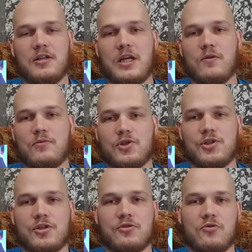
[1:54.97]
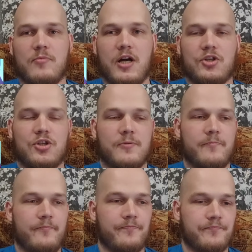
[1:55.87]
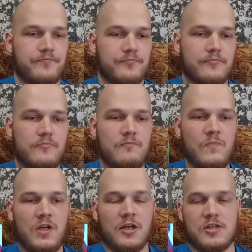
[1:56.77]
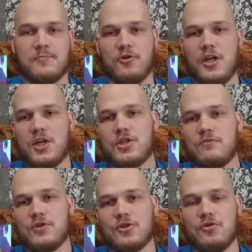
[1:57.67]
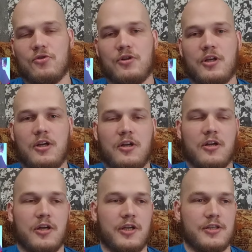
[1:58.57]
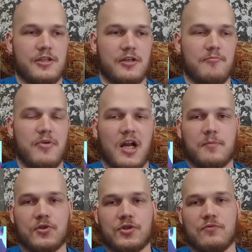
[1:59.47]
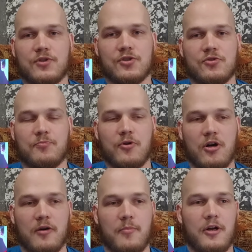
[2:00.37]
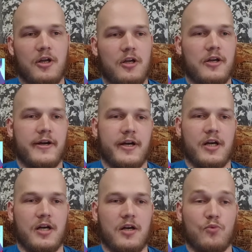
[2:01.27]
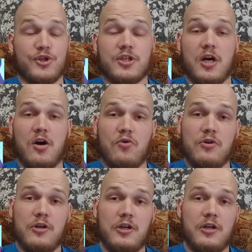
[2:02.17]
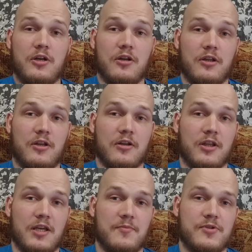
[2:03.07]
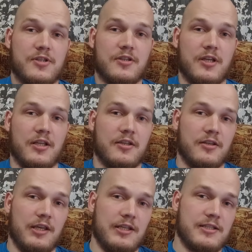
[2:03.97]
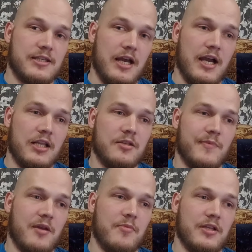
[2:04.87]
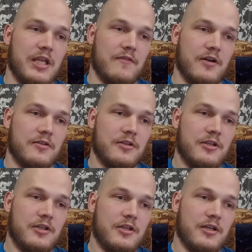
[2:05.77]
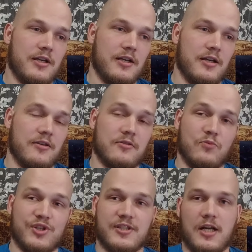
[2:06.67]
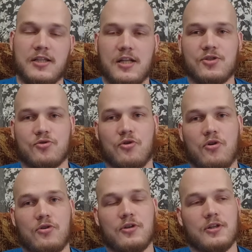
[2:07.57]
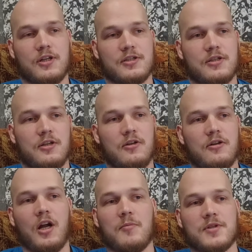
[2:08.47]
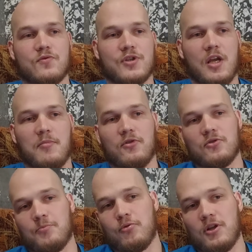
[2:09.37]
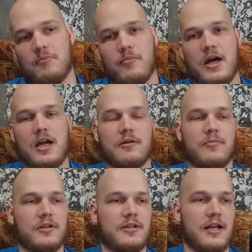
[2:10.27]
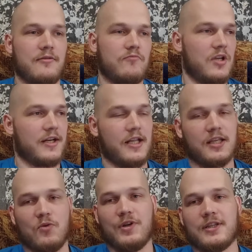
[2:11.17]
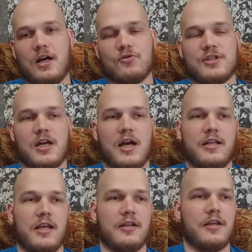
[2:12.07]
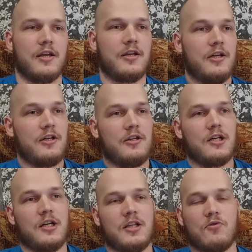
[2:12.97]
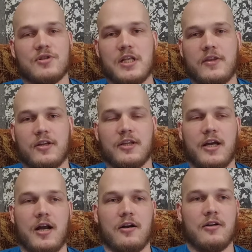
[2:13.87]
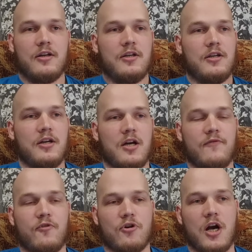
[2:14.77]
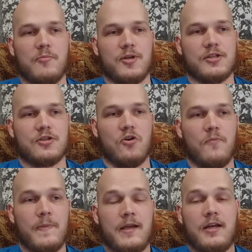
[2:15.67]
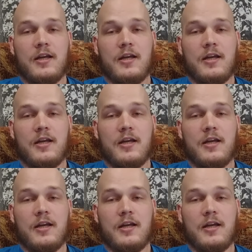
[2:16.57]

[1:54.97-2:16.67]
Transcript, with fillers: Devon was just too much. His pronation was good his uh, back pressure was superb. Uh, we saw a little glimpse that inside maybe Devon uh, was not that strong because Ermes was able to pull him back, but then again he went outside and uh, uh, there was nothing there uh, for Ermes. So,